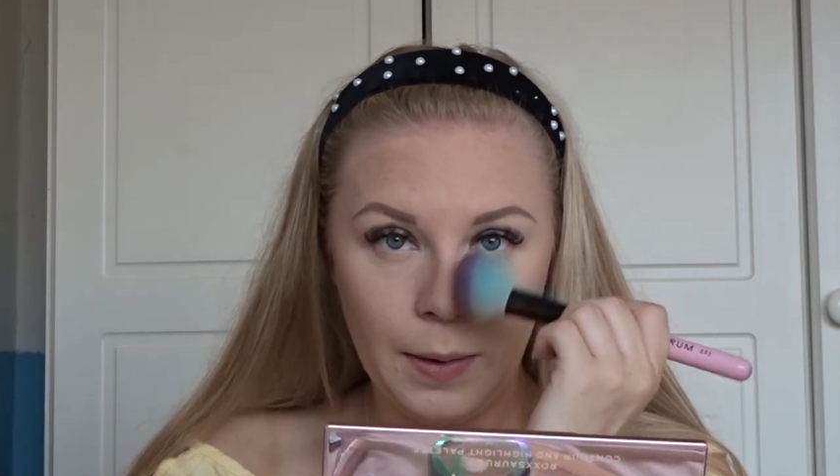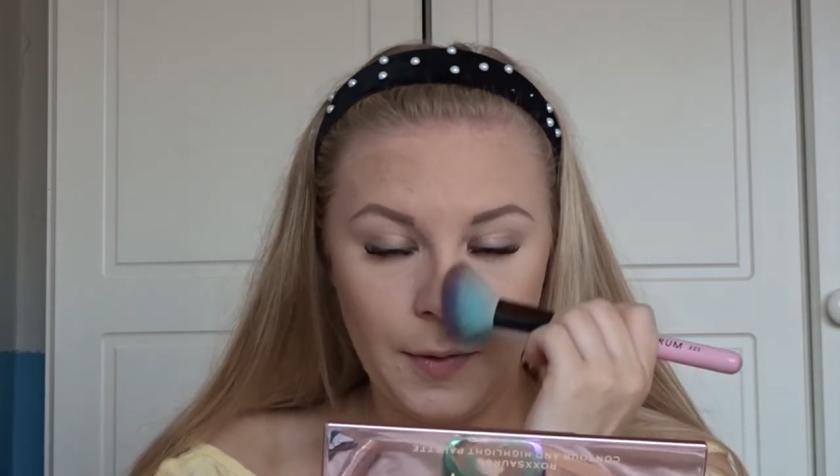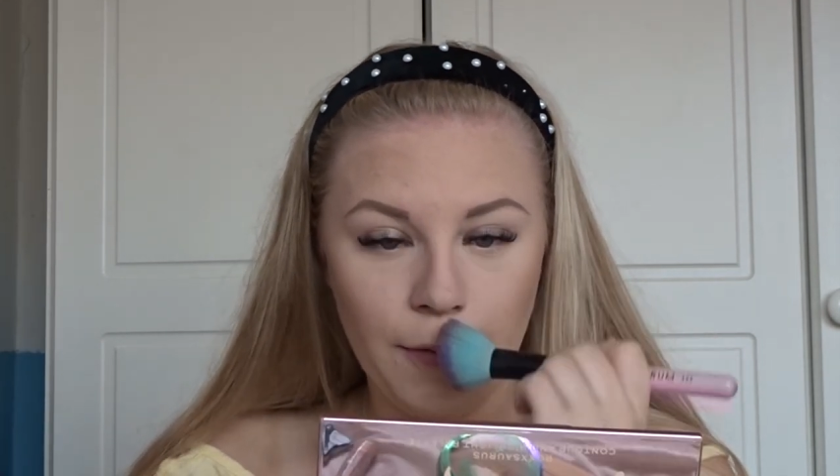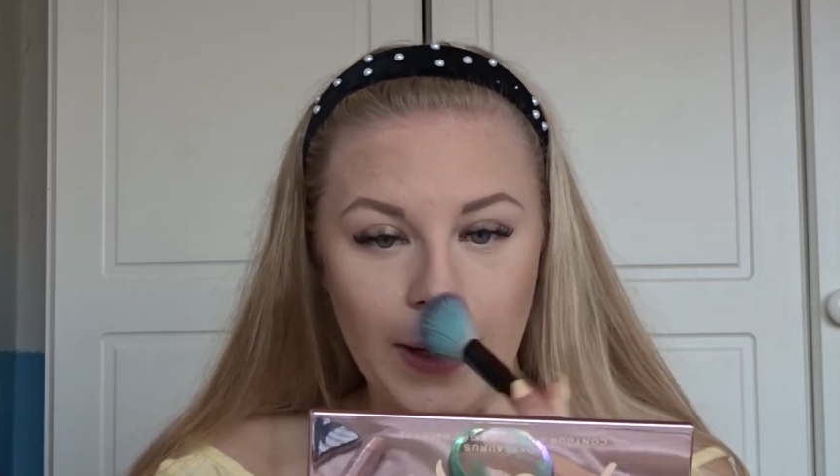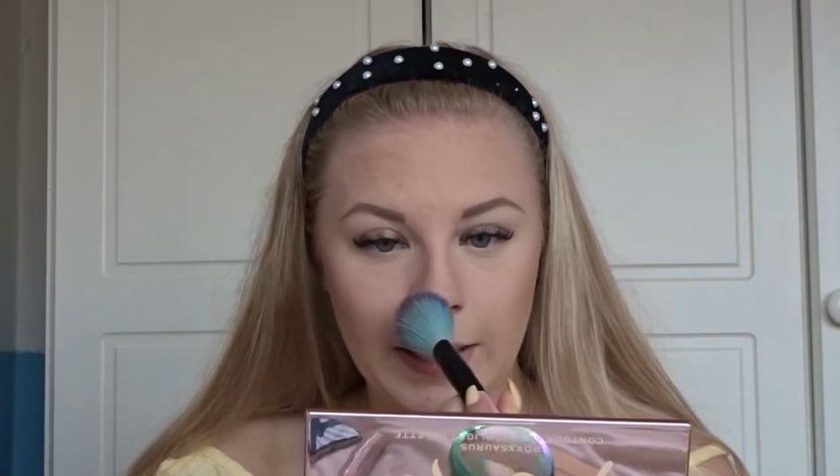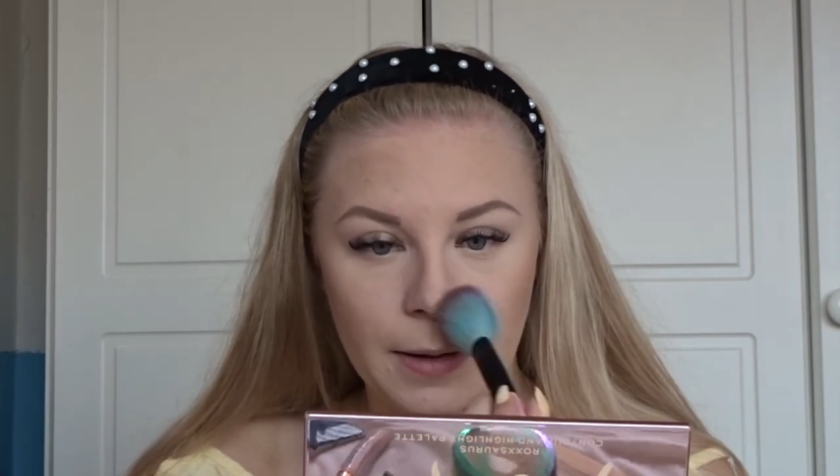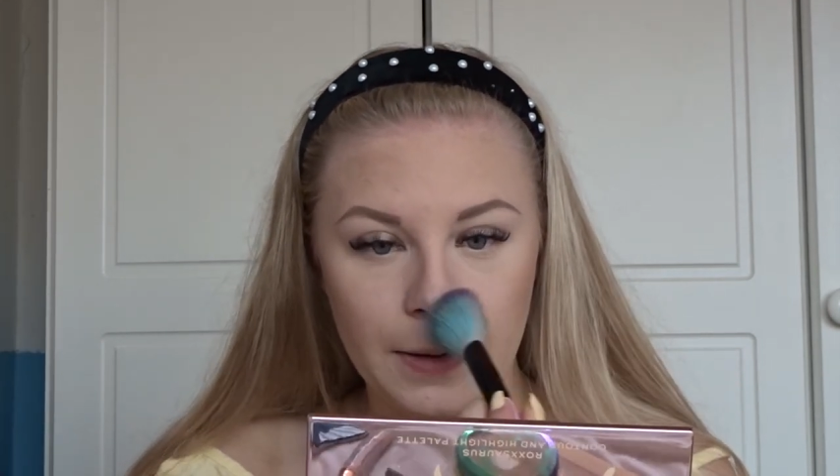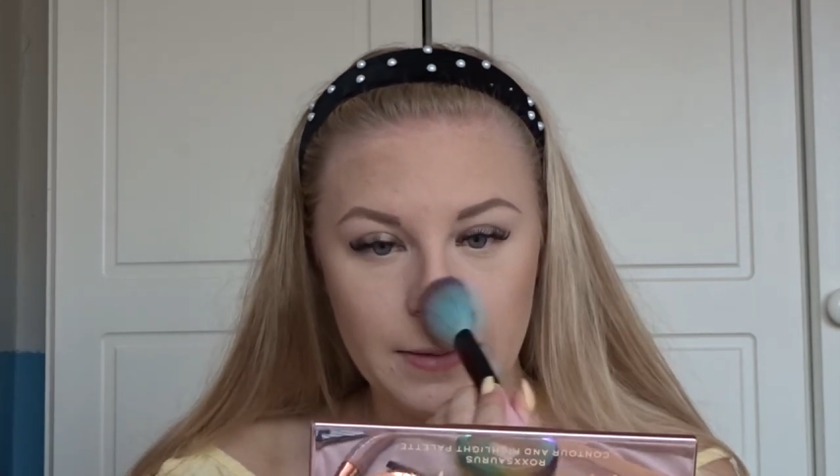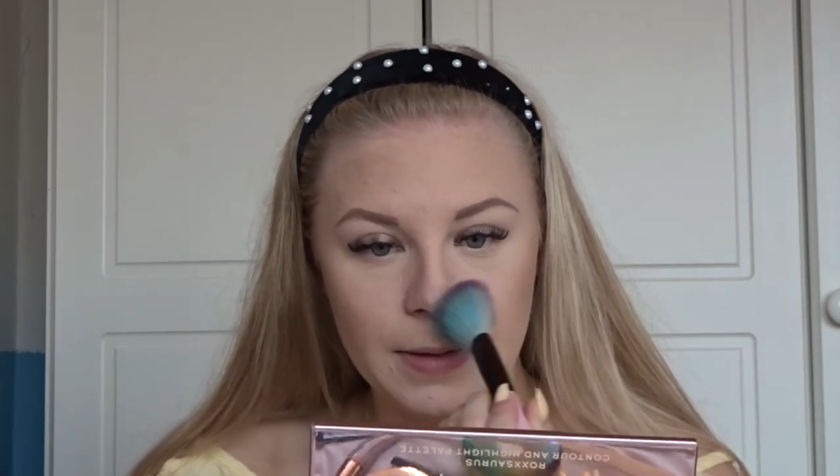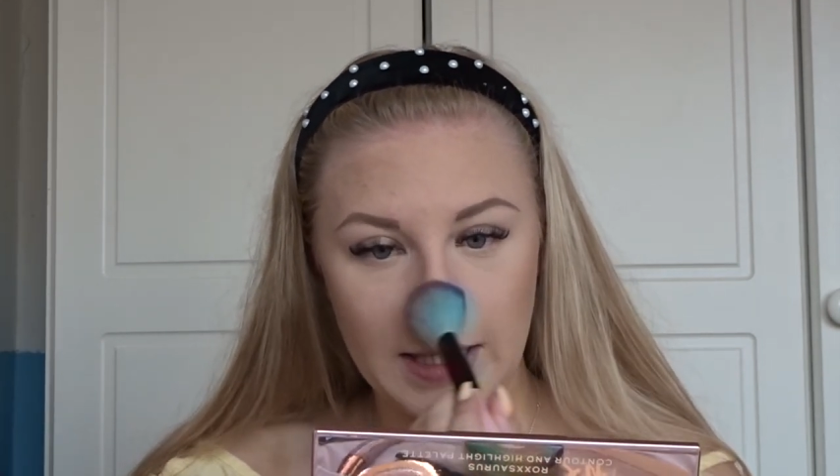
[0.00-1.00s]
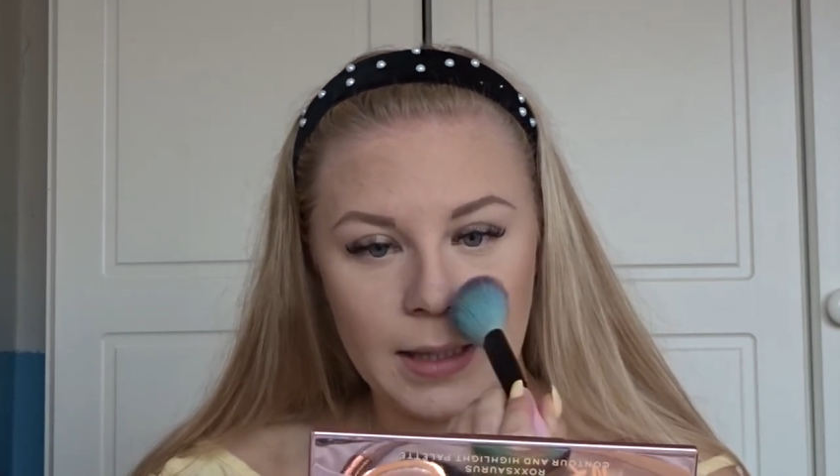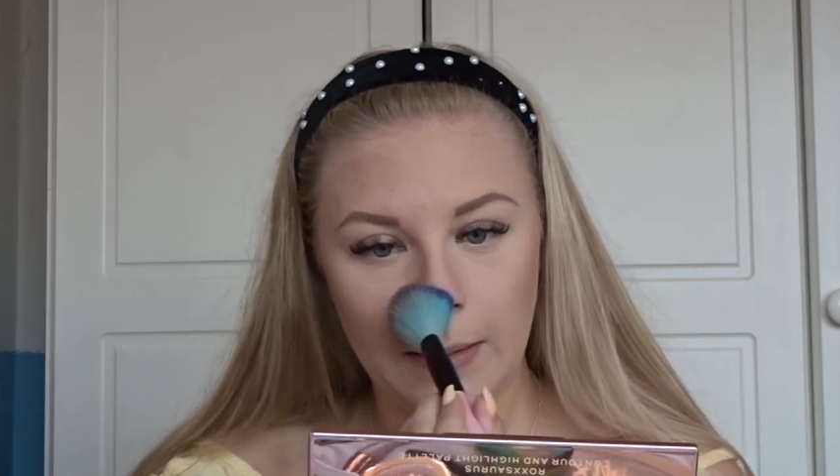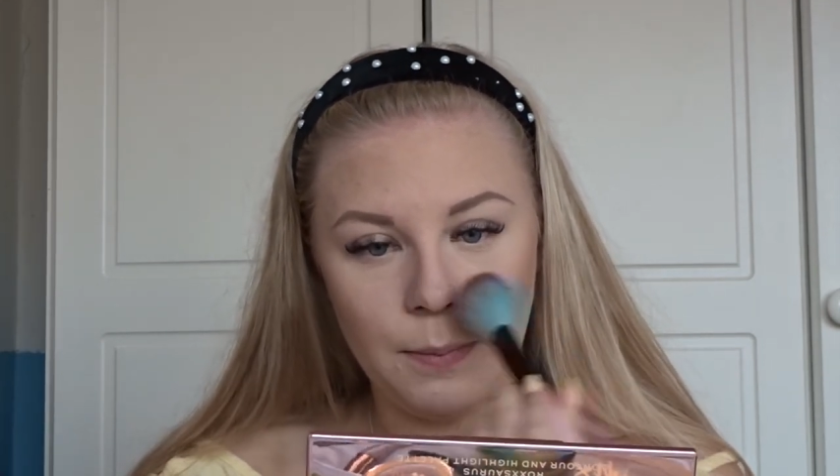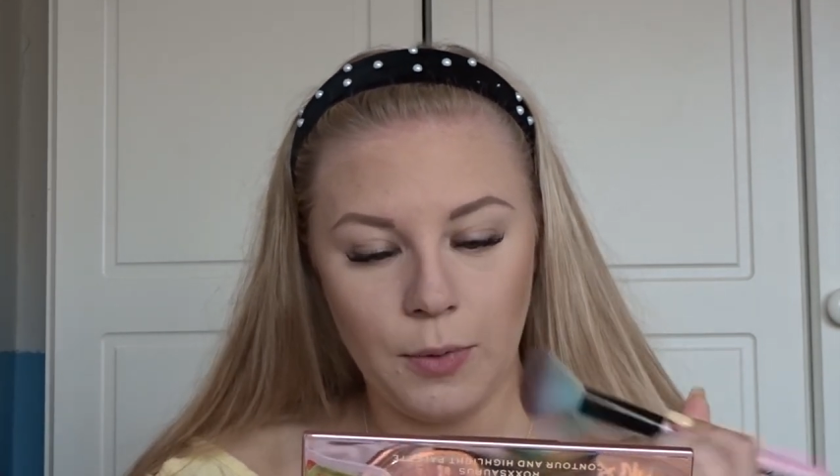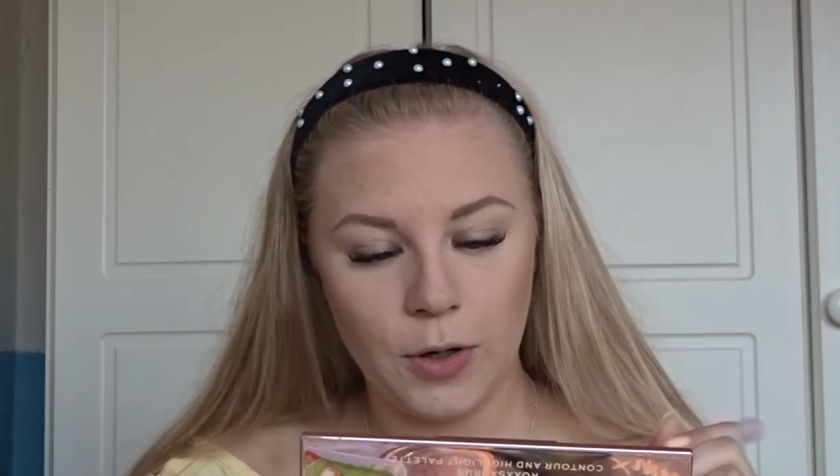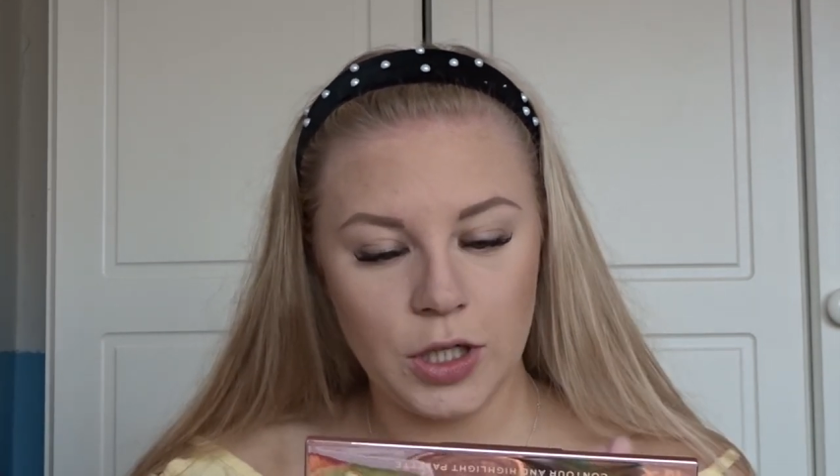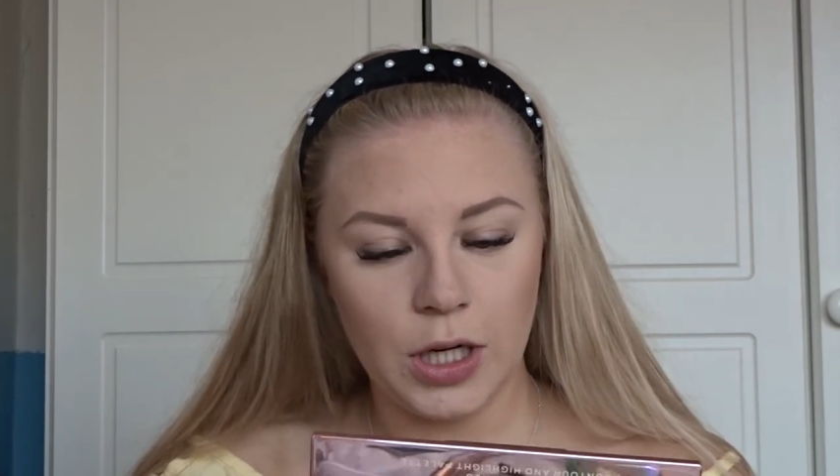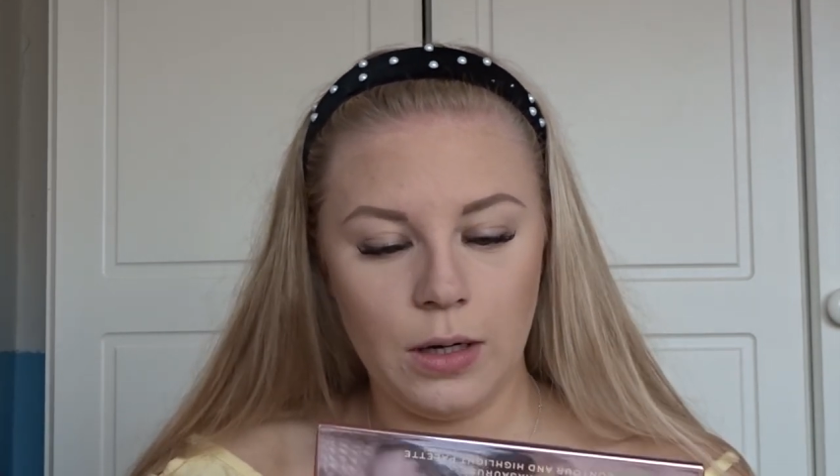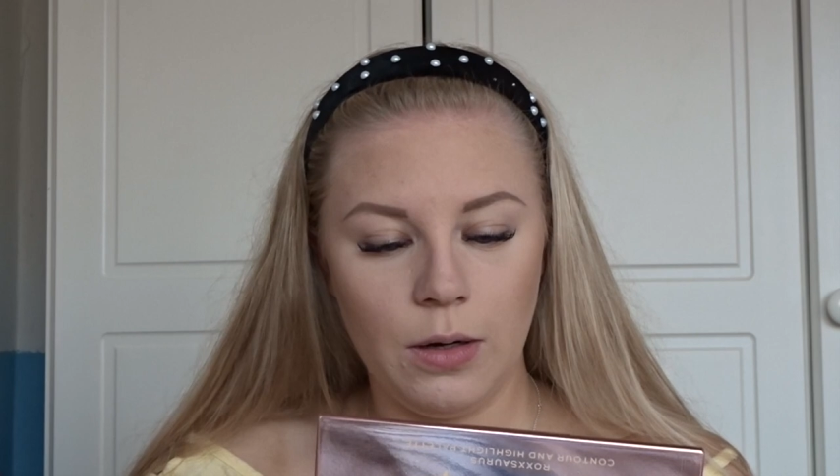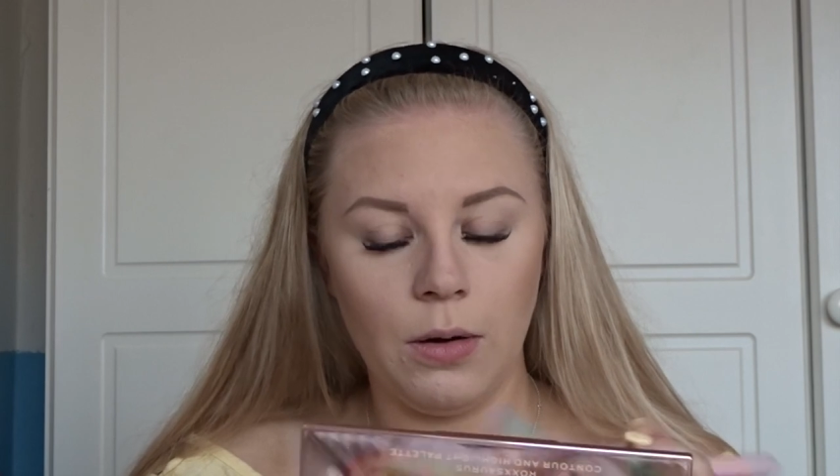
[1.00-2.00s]
of my nose and then brush
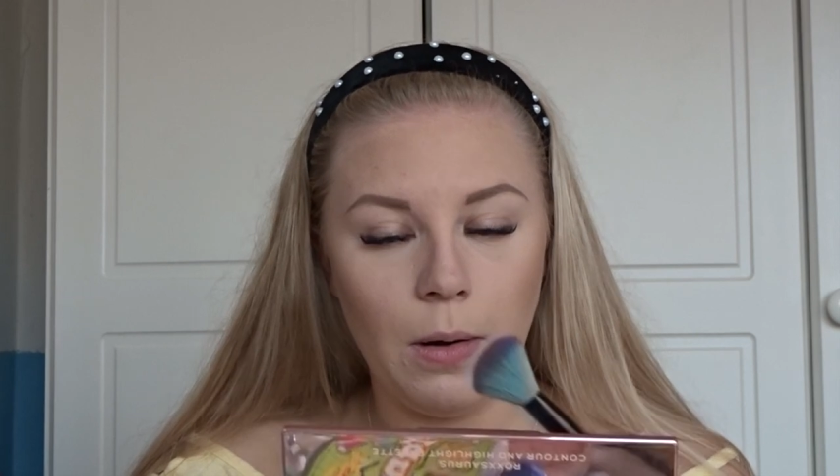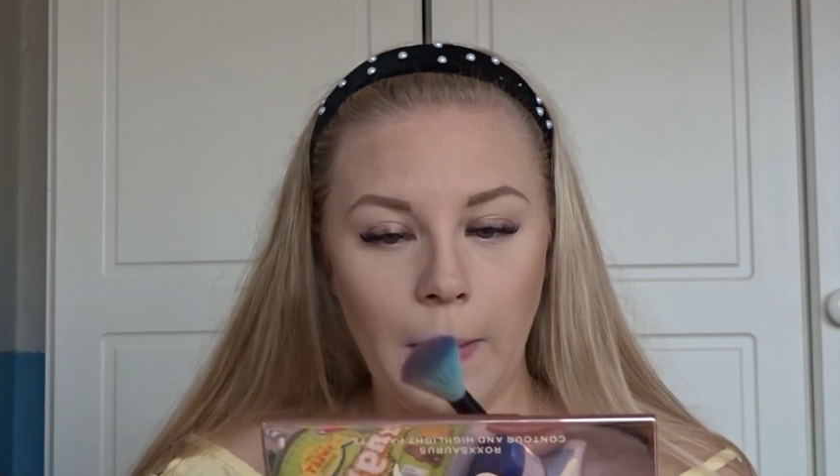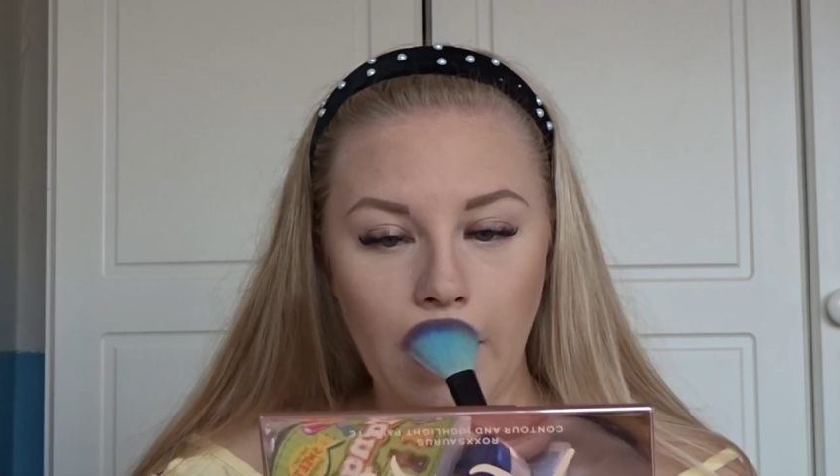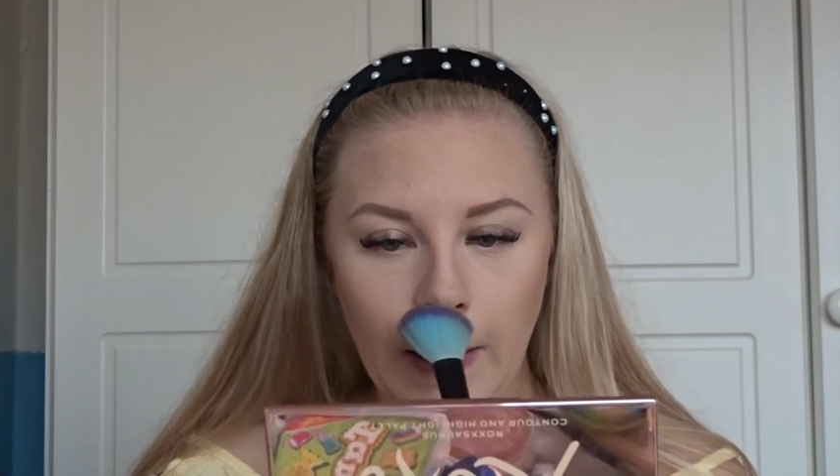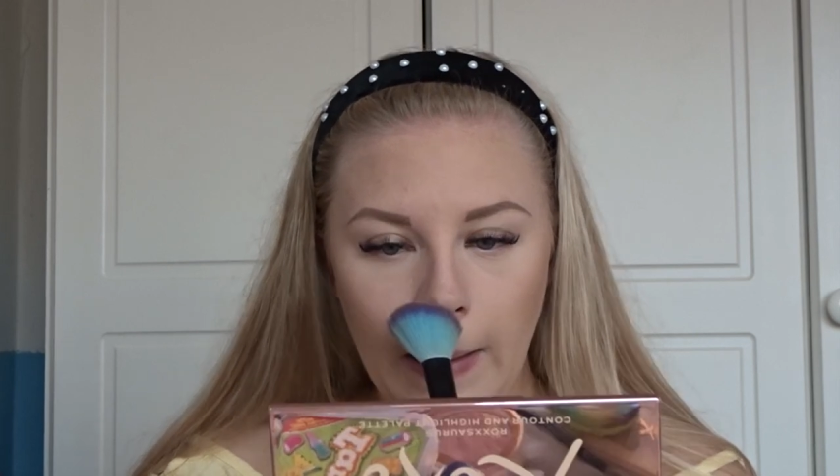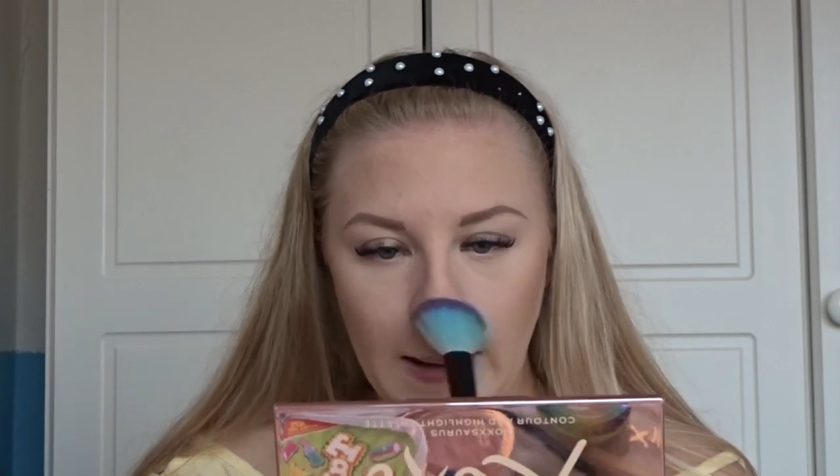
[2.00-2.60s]
it along